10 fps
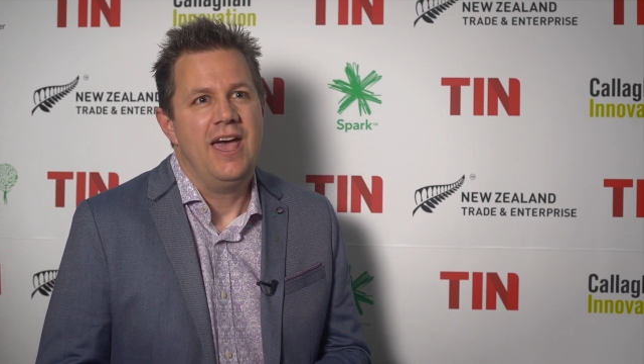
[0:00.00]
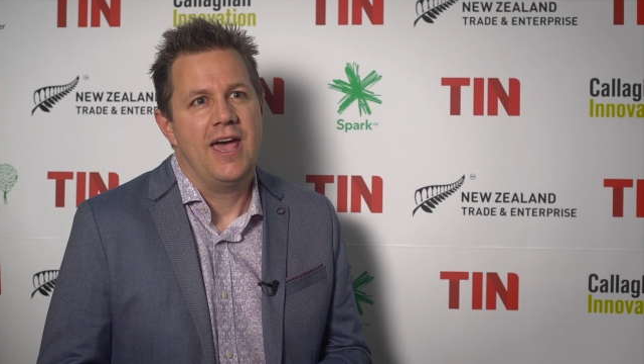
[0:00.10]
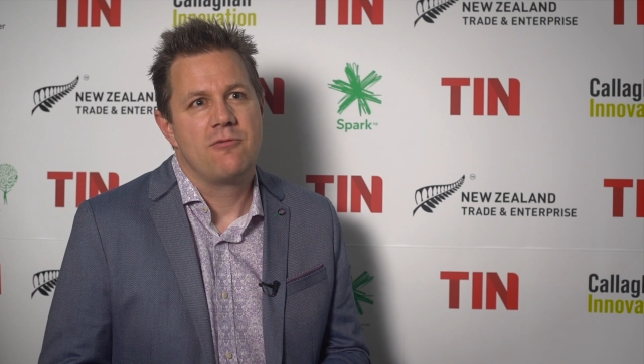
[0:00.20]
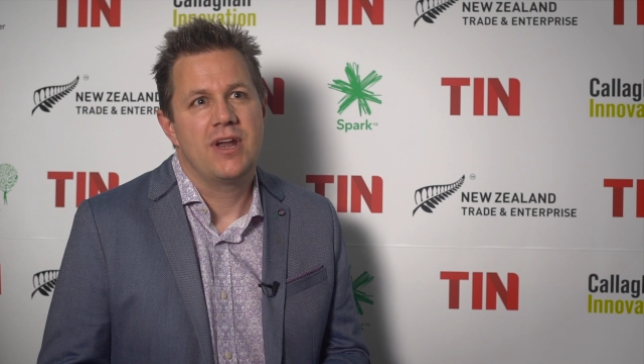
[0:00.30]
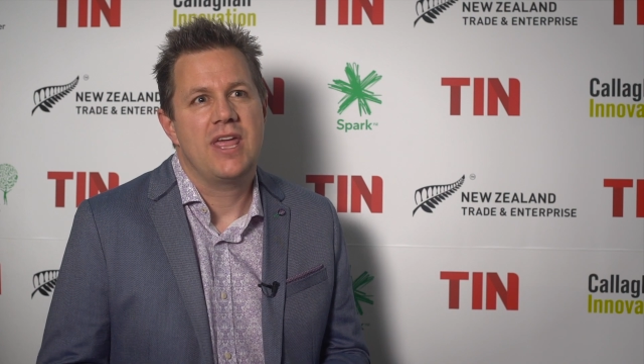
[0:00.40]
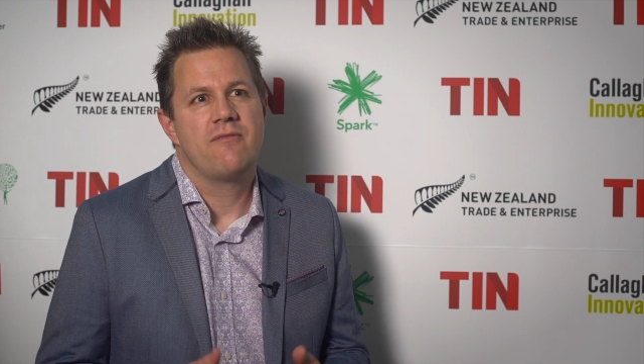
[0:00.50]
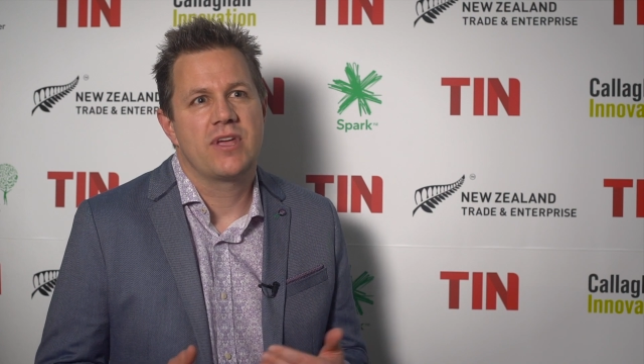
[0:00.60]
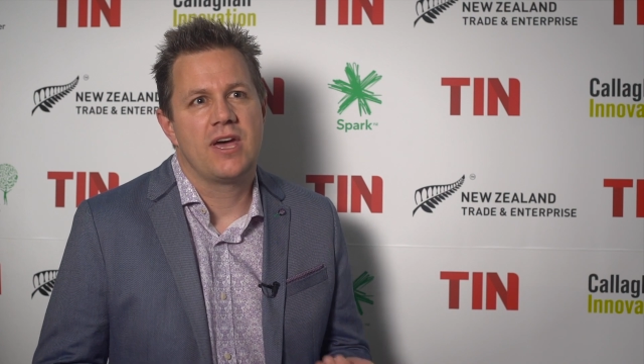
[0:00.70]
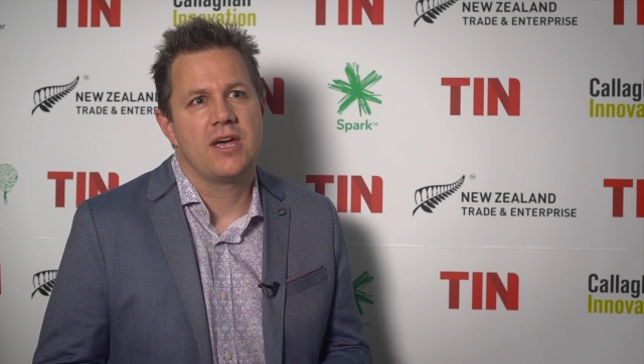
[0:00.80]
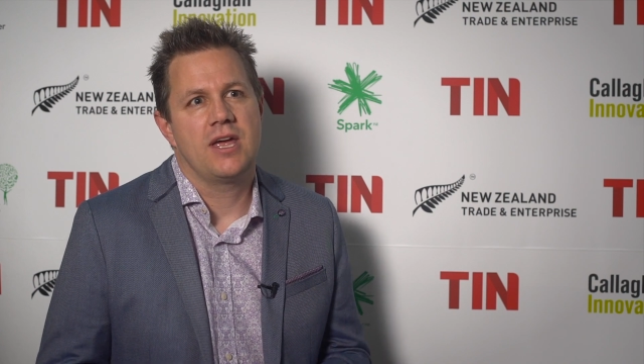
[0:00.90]
and really
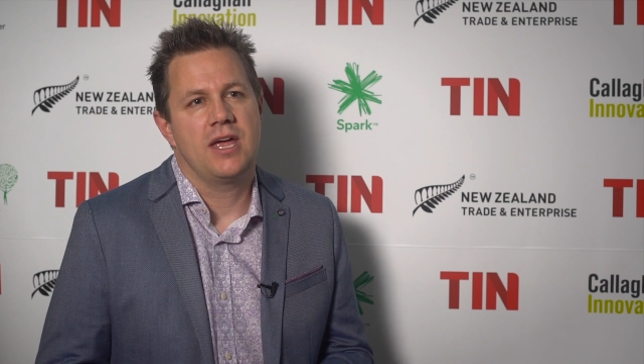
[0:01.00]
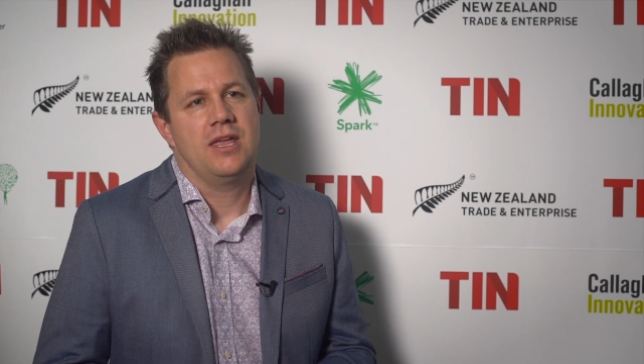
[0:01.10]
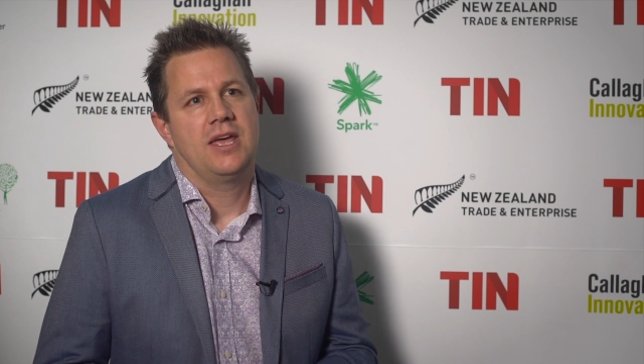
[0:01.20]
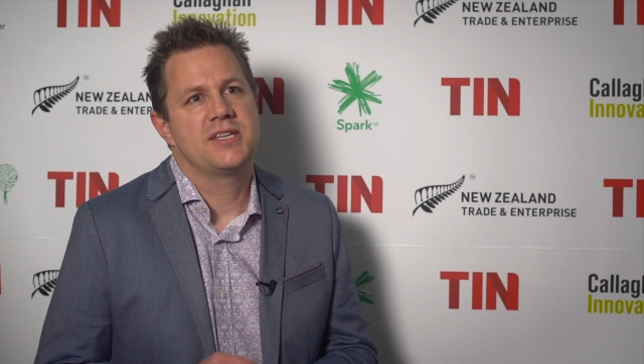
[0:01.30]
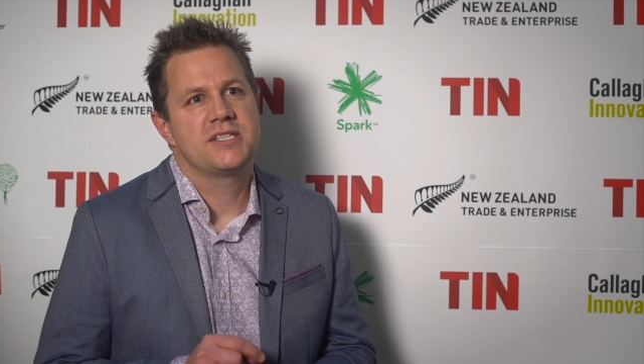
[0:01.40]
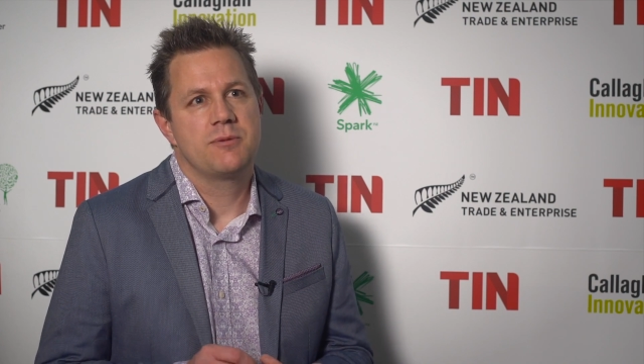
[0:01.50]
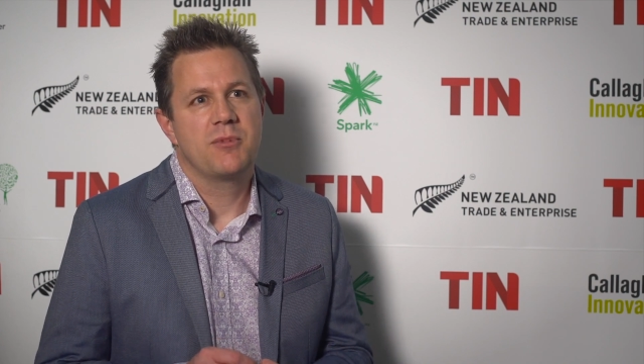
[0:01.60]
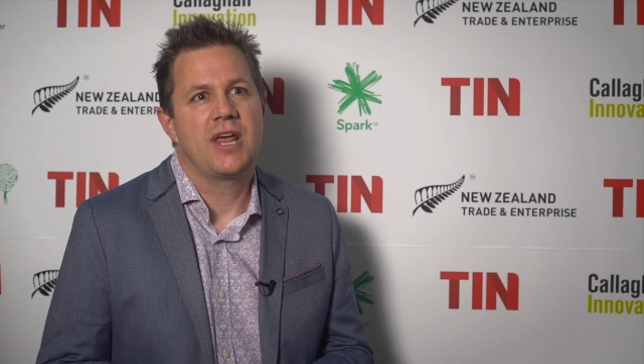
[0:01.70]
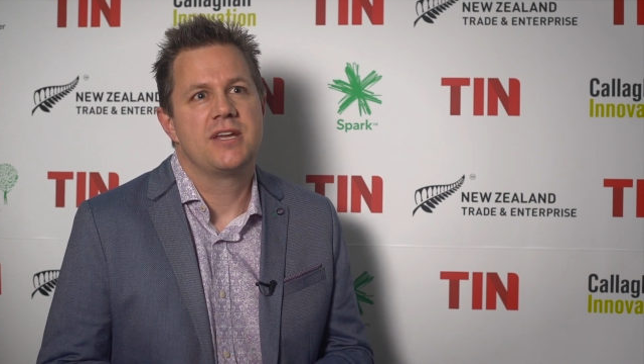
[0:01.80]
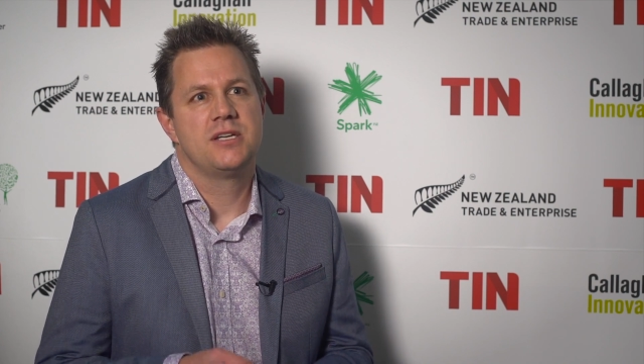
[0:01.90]
having a
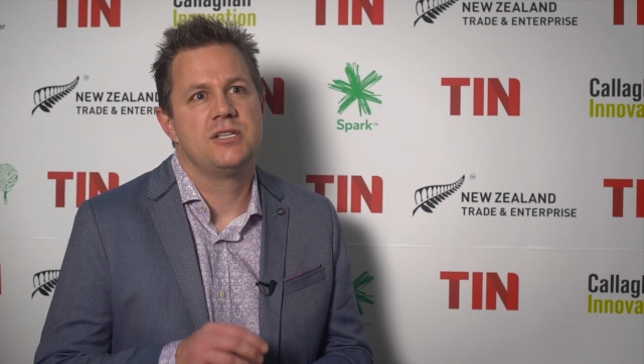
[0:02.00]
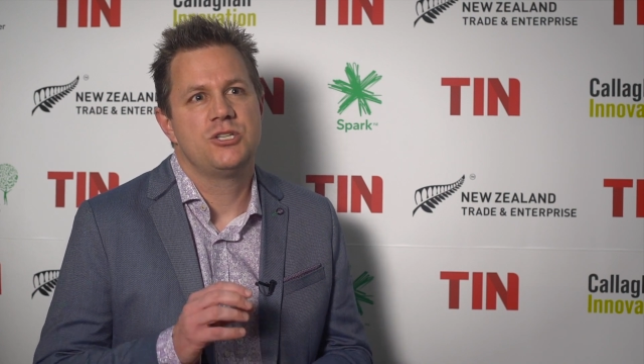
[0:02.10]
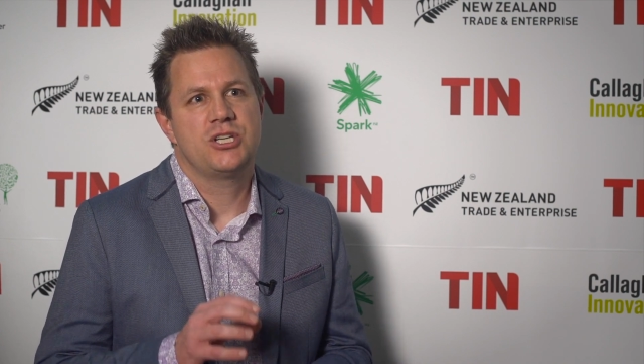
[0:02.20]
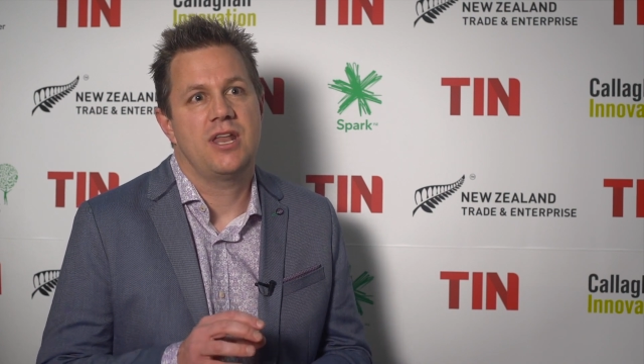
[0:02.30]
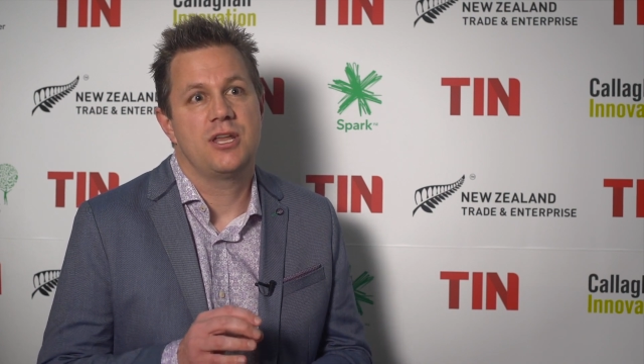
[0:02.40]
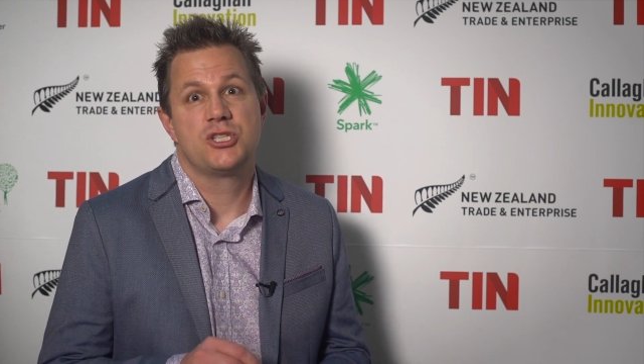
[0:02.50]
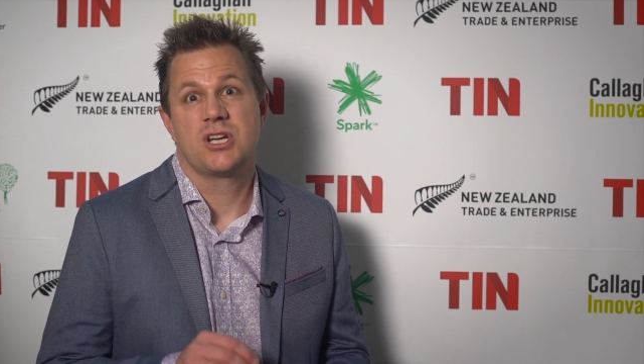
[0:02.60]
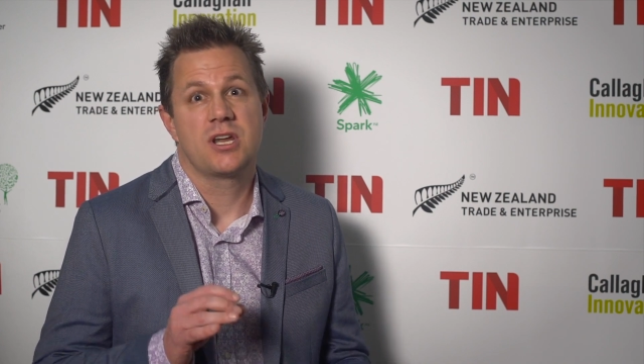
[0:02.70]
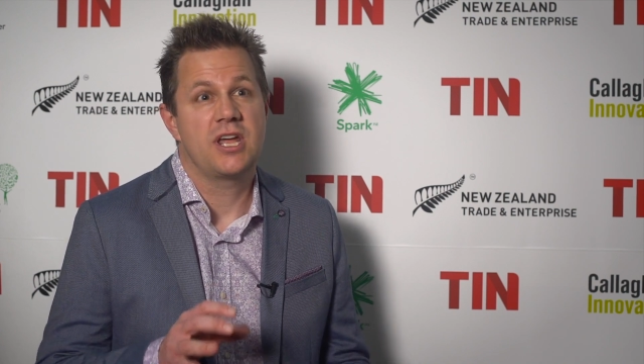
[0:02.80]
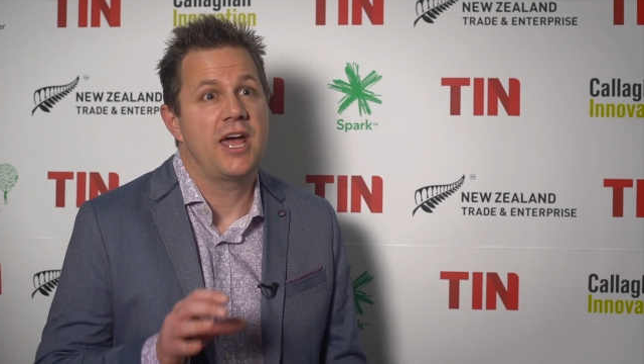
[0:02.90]
stimulated,
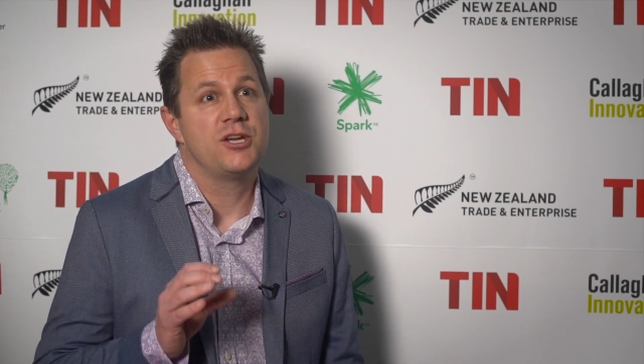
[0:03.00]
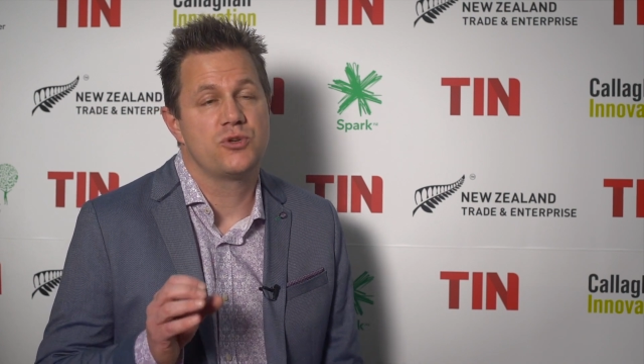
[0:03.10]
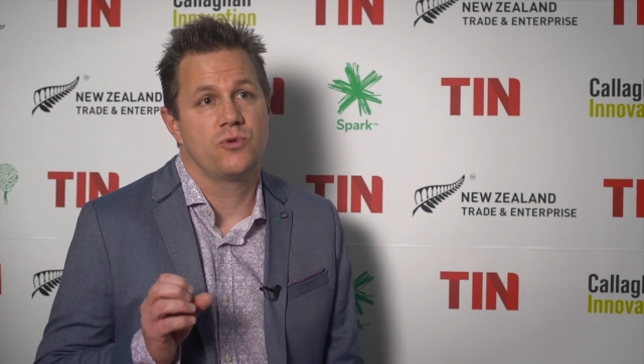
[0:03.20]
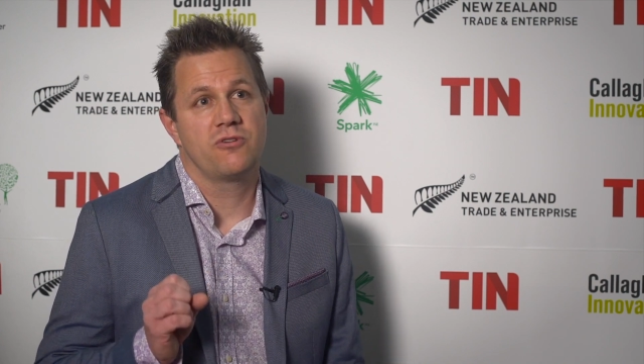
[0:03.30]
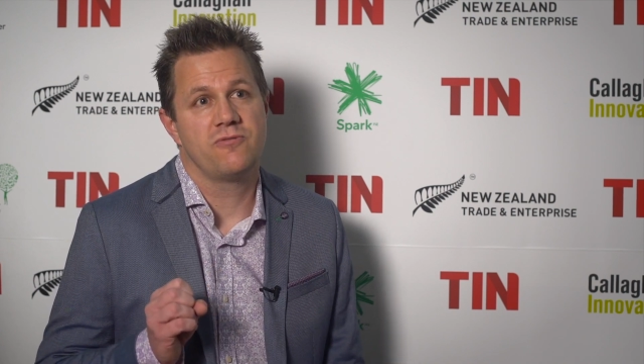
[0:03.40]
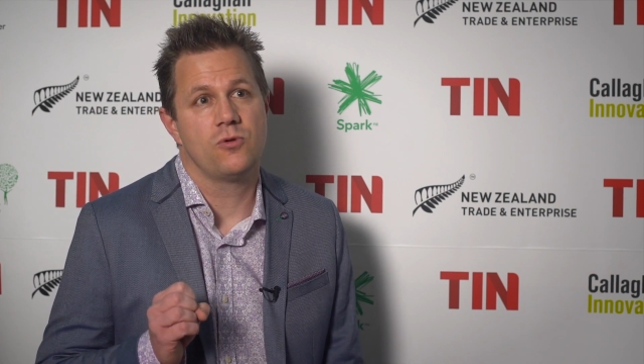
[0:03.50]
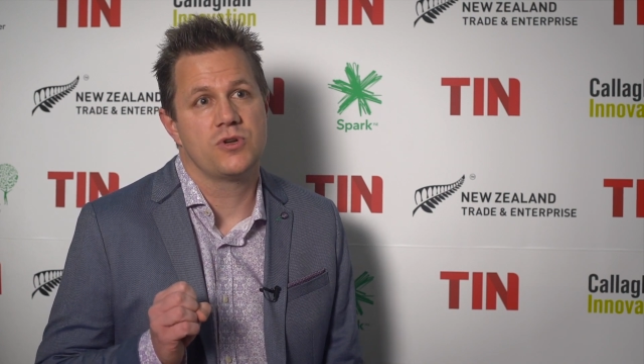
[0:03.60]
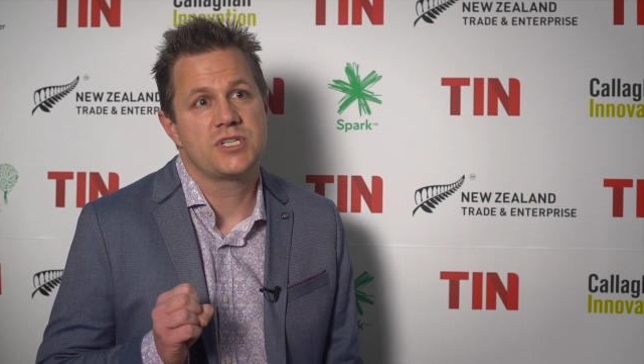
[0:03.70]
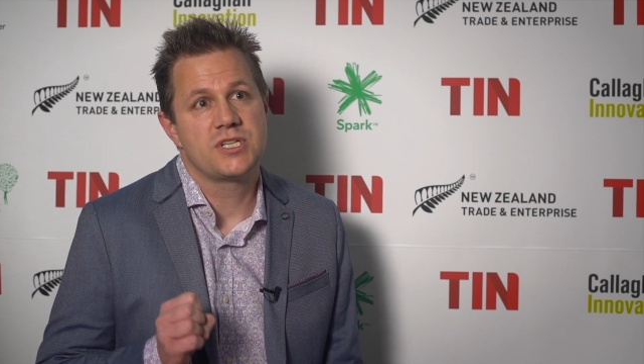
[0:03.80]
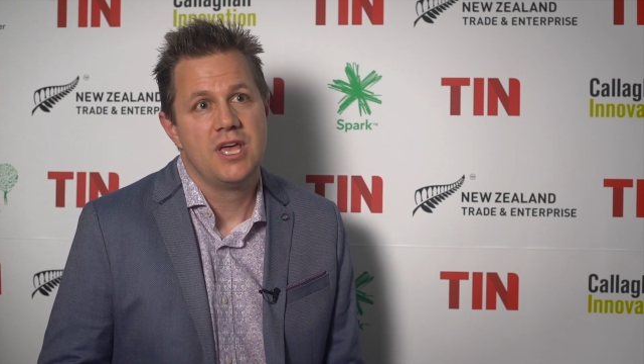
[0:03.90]
challenged, and engaged
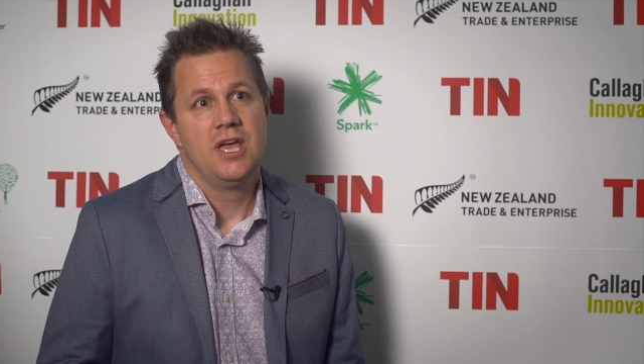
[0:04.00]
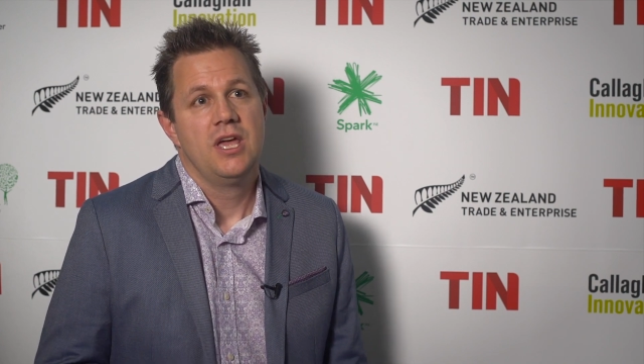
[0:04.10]
workforce.